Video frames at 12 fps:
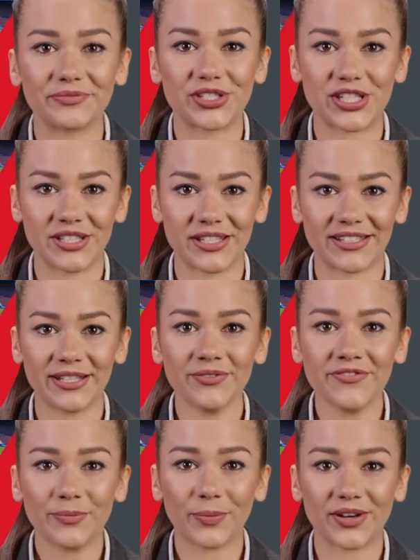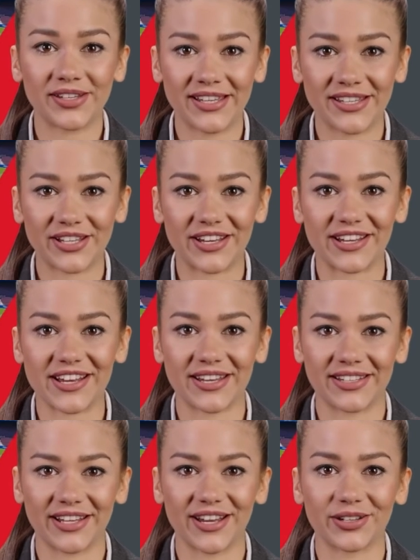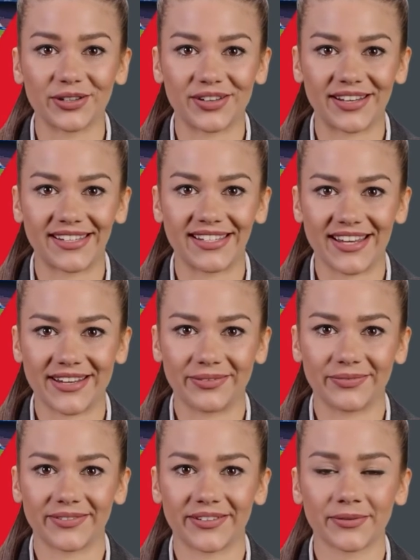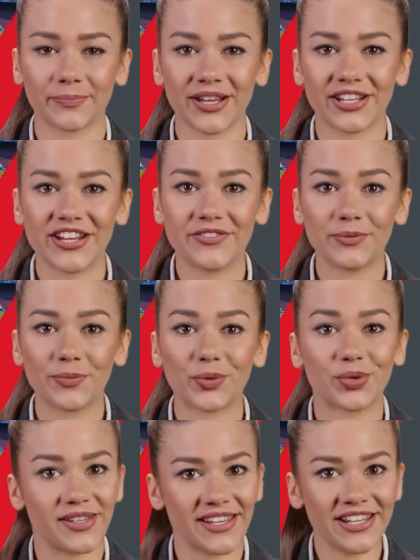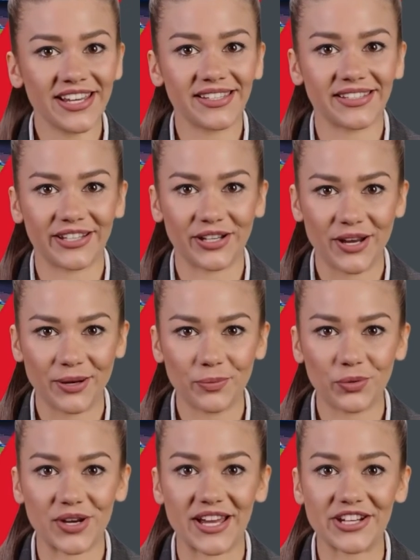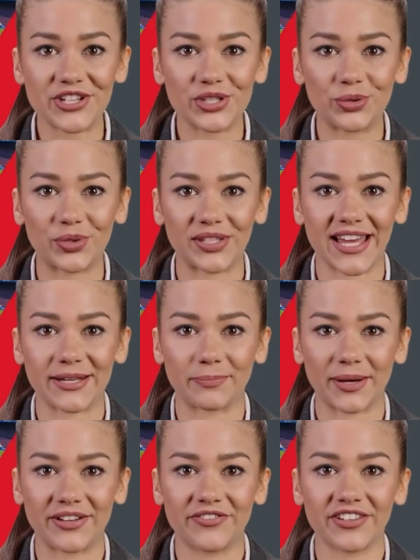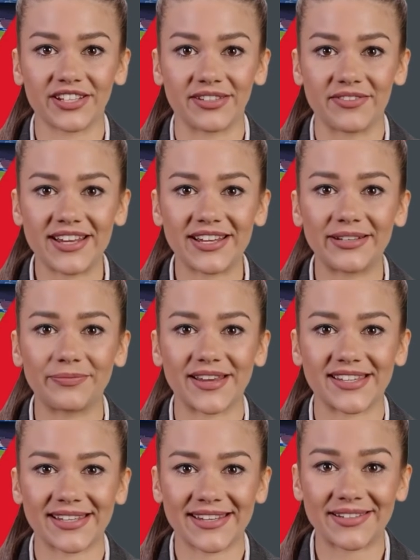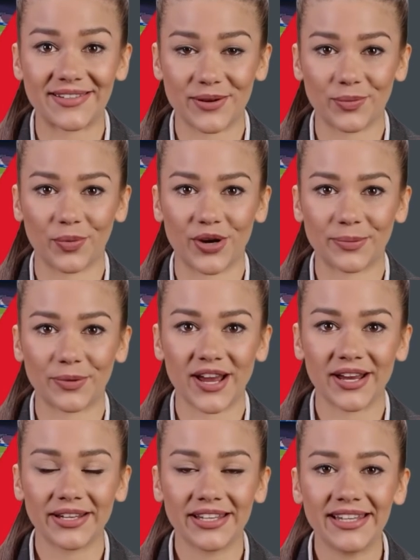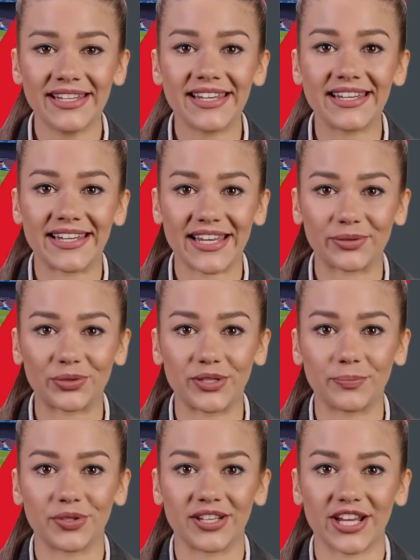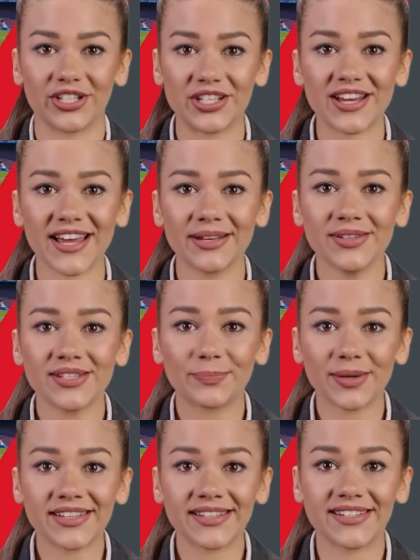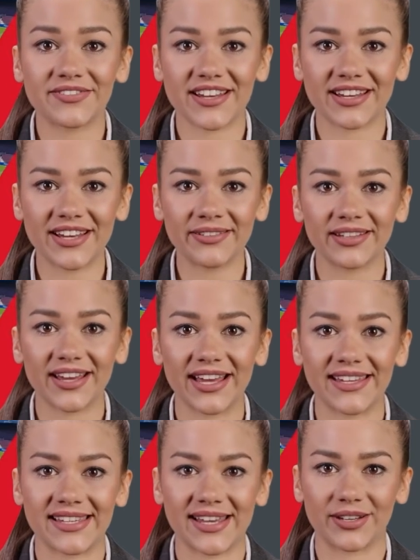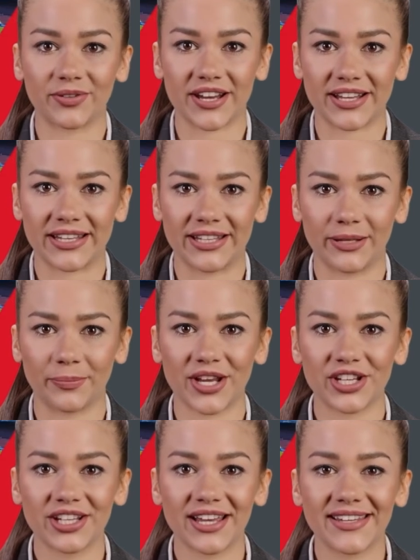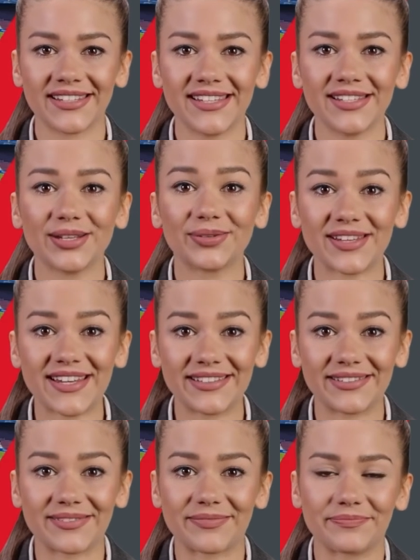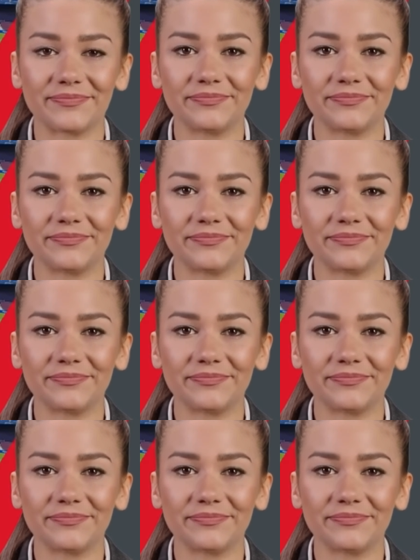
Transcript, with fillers: Should a deal for Barca Studios go through this time, media reports suggest the club will gain short-term benefits of any investment, with a partner that can enable the production house to better develop, accelerate and commercialize its content.